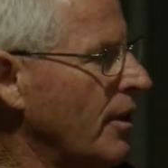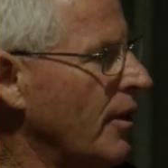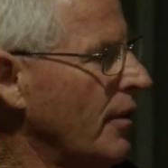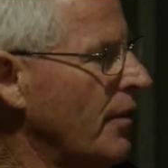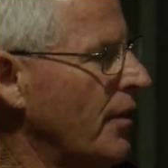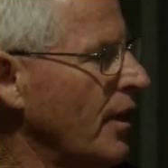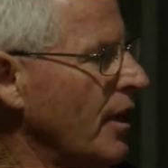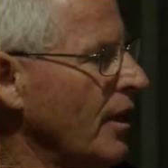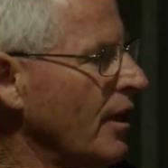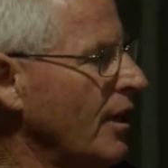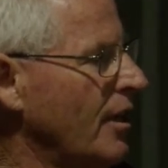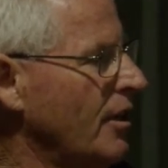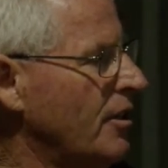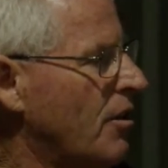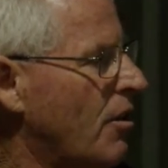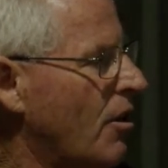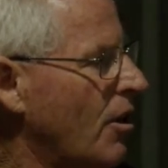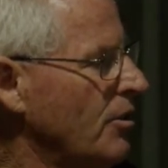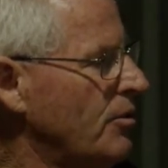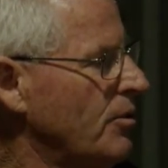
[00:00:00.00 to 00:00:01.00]
that are linked
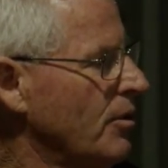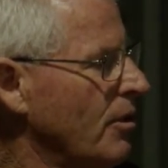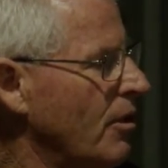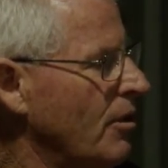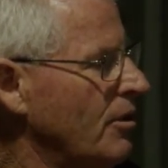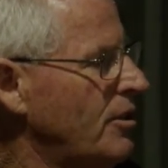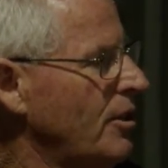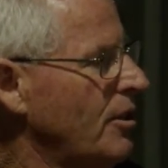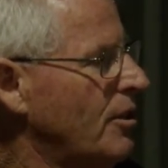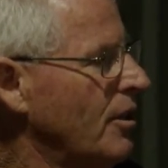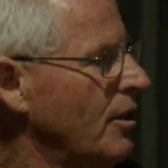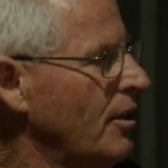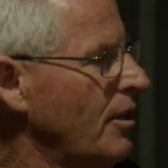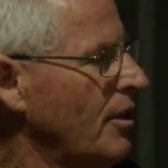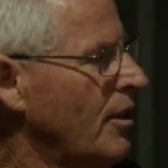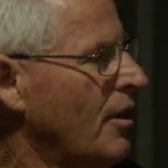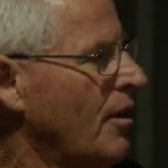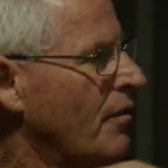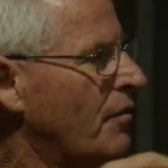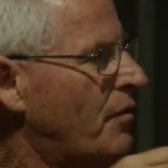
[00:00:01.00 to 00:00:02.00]
hydrologically,
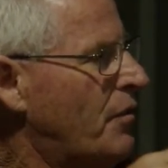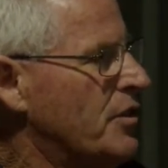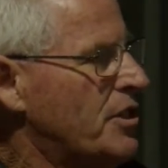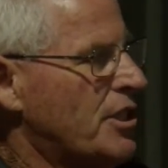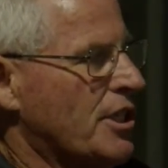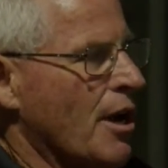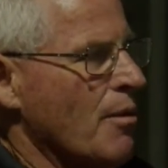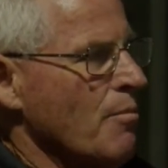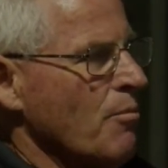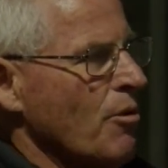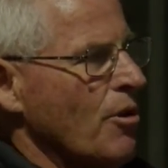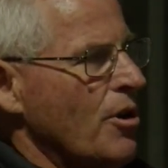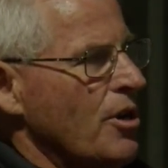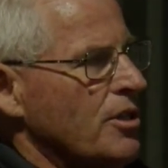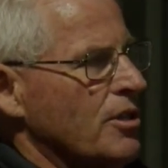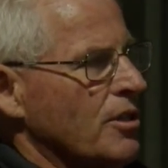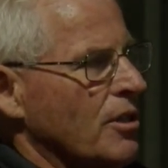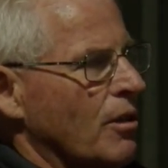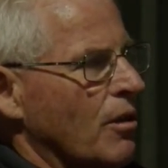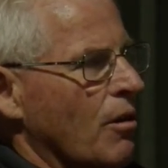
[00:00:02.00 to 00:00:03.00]
for some
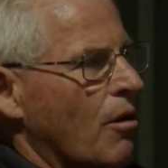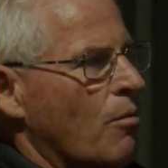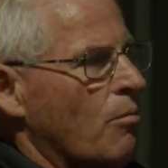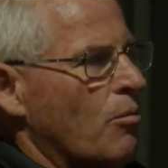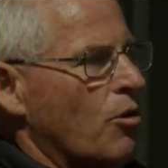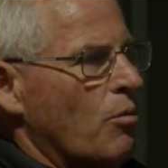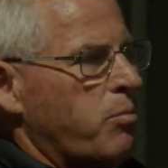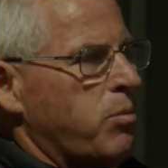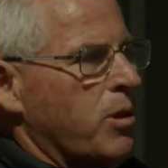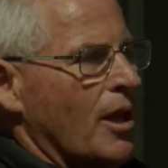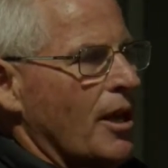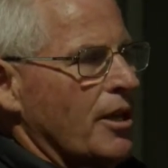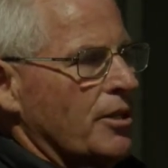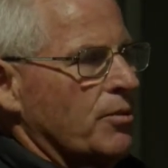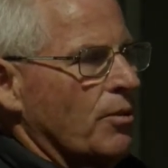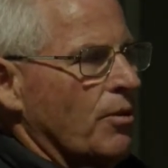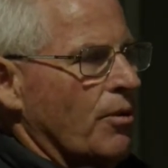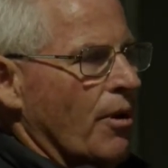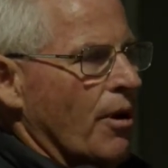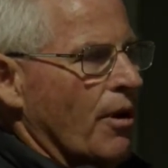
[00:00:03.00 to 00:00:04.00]
reason a lot more plants
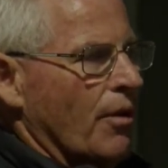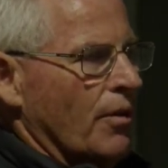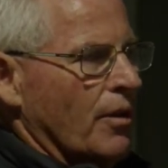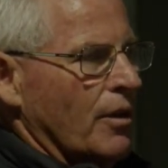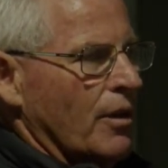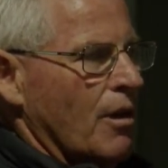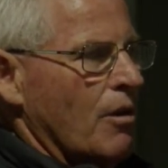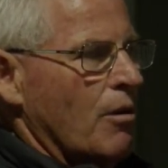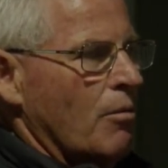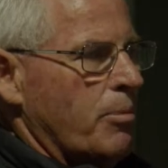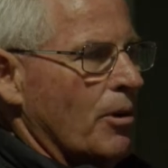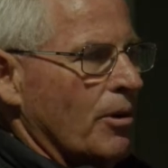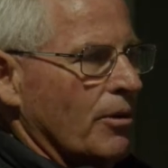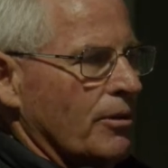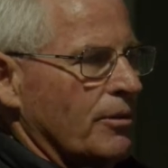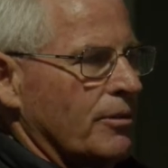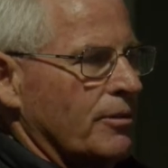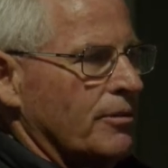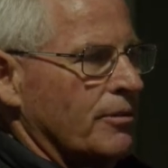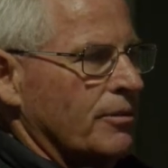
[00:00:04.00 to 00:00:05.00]
will grow in the lower ponds.